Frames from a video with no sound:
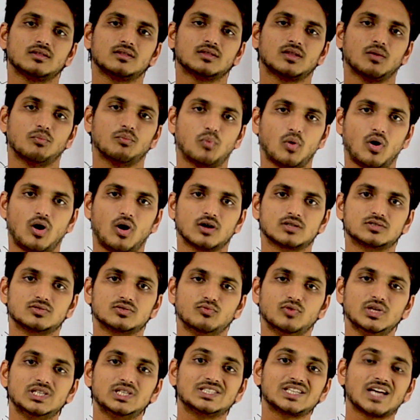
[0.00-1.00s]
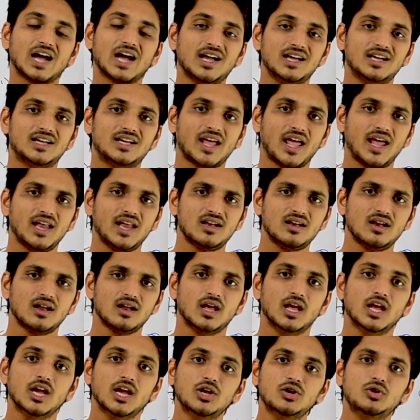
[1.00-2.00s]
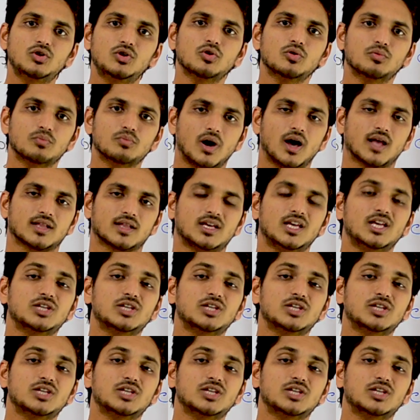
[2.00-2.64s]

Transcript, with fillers: the box which contains into mark,